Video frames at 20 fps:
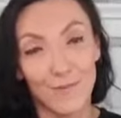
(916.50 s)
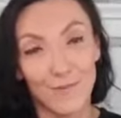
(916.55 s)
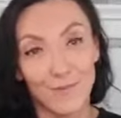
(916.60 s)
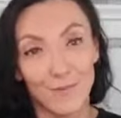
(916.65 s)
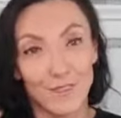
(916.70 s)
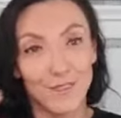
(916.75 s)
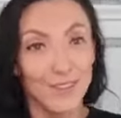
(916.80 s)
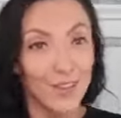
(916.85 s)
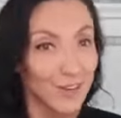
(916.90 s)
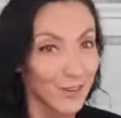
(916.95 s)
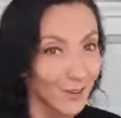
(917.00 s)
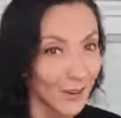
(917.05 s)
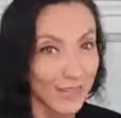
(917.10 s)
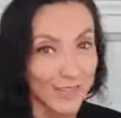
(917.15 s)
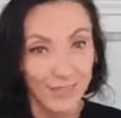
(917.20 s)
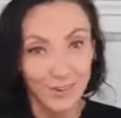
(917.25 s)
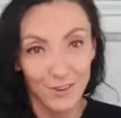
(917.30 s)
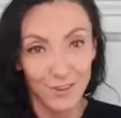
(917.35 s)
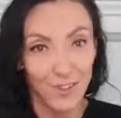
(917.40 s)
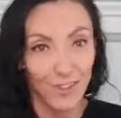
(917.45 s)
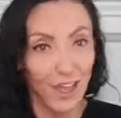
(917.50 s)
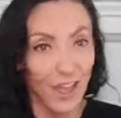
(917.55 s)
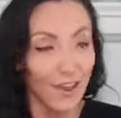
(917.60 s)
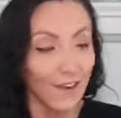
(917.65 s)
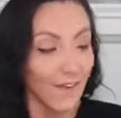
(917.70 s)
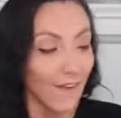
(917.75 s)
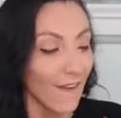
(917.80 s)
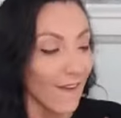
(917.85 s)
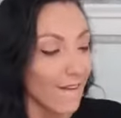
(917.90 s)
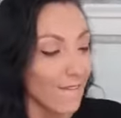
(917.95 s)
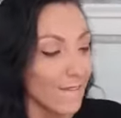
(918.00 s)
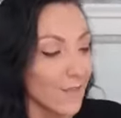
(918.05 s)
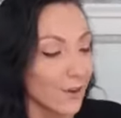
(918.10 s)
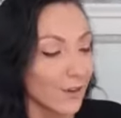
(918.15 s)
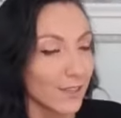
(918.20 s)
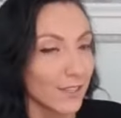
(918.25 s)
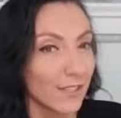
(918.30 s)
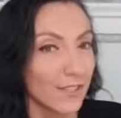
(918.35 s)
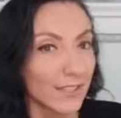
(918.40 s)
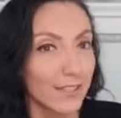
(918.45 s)
sun rays and all that,
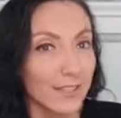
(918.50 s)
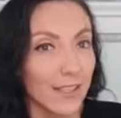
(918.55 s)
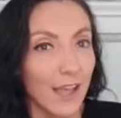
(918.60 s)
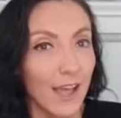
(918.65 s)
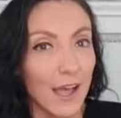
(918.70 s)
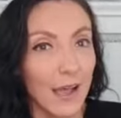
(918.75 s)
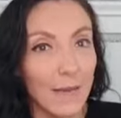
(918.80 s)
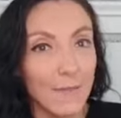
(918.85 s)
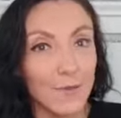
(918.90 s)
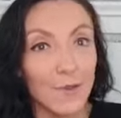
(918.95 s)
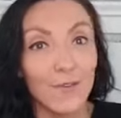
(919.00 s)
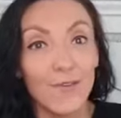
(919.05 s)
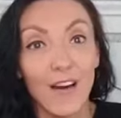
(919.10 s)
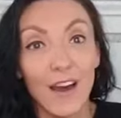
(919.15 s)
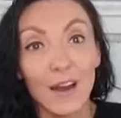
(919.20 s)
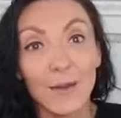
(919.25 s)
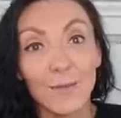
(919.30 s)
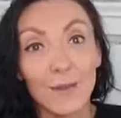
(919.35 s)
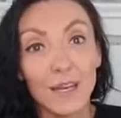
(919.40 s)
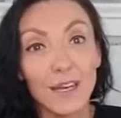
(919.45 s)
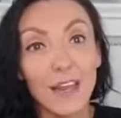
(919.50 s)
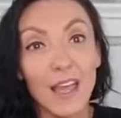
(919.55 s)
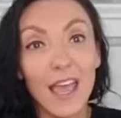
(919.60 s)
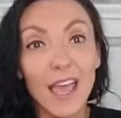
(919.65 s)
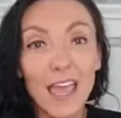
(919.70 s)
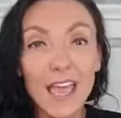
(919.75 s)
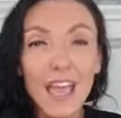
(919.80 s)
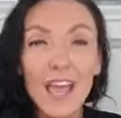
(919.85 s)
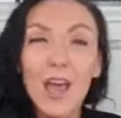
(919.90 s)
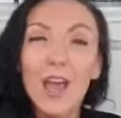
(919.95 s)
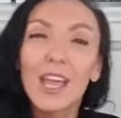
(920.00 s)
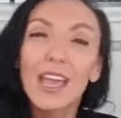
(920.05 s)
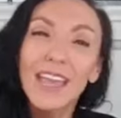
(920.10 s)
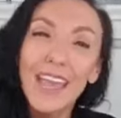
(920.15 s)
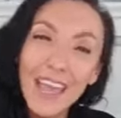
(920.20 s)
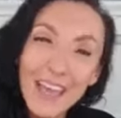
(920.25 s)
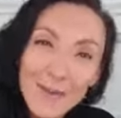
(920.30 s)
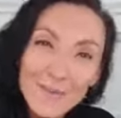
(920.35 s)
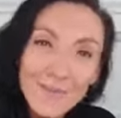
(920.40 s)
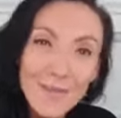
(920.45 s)
versus your vitamin A
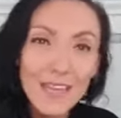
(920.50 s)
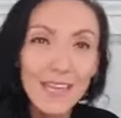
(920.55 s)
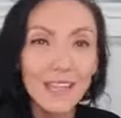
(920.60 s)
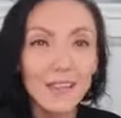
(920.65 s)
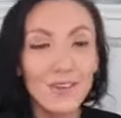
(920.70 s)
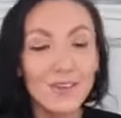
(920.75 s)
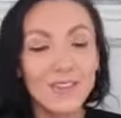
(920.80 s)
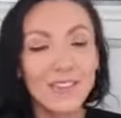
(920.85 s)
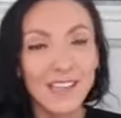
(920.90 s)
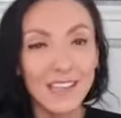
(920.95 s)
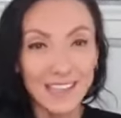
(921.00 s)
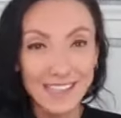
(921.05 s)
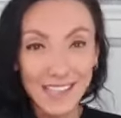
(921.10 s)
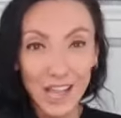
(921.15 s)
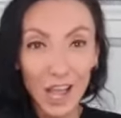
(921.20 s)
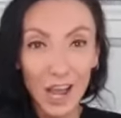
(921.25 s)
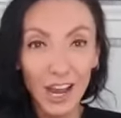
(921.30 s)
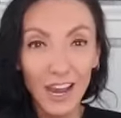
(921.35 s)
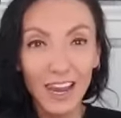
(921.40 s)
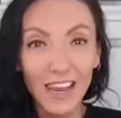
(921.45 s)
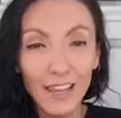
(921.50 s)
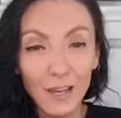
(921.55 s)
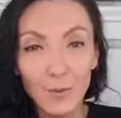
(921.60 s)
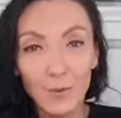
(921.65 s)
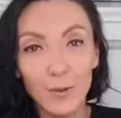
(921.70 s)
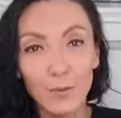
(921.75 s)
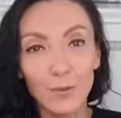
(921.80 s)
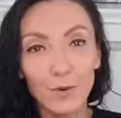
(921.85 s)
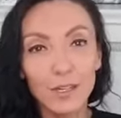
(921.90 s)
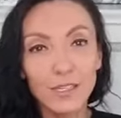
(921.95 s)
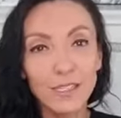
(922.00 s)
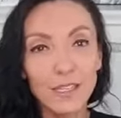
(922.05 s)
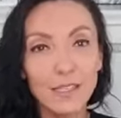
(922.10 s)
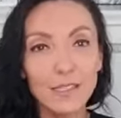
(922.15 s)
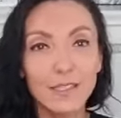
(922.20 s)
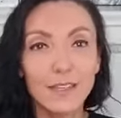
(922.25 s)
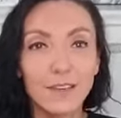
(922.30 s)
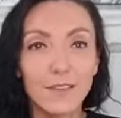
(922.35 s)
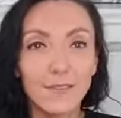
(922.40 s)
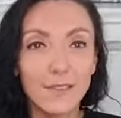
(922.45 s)
can make your skin a little bit more
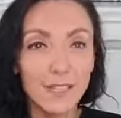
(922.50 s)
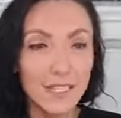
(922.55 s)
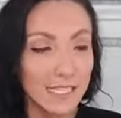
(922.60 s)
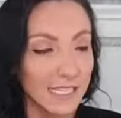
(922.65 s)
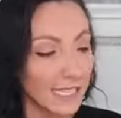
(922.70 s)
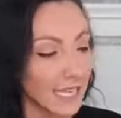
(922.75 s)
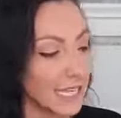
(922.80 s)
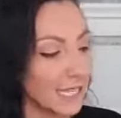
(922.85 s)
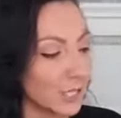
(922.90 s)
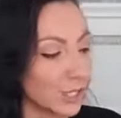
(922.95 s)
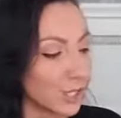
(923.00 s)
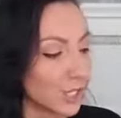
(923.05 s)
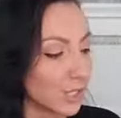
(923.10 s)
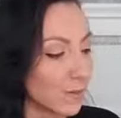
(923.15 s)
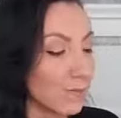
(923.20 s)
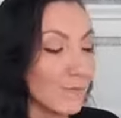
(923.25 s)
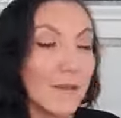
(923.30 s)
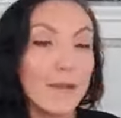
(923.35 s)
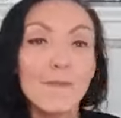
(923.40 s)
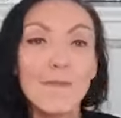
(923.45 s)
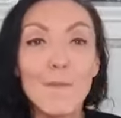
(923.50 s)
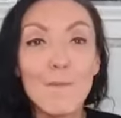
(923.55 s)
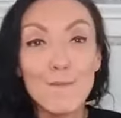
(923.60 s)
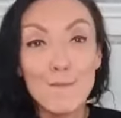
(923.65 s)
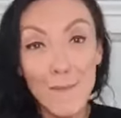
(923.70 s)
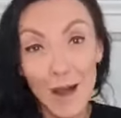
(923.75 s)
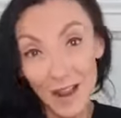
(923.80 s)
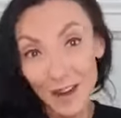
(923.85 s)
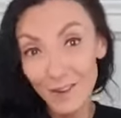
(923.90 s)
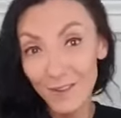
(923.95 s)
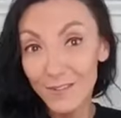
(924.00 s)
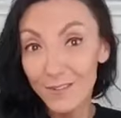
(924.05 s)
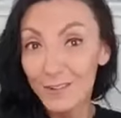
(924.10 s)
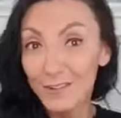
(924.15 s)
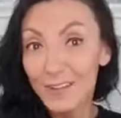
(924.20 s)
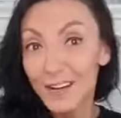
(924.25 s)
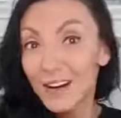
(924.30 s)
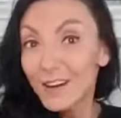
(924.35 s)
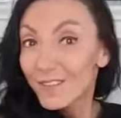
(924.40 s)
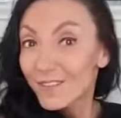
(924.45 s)
sensitive to the sun. So just be
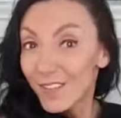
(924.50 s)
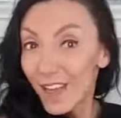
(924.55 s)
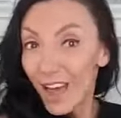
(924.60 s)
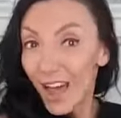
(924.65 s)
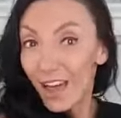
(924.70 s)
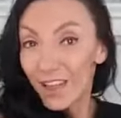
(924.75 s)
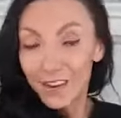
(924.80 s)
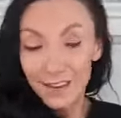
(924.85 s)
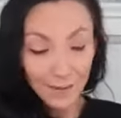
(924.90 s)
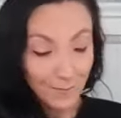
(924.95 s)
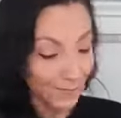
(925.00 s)
mindful of that.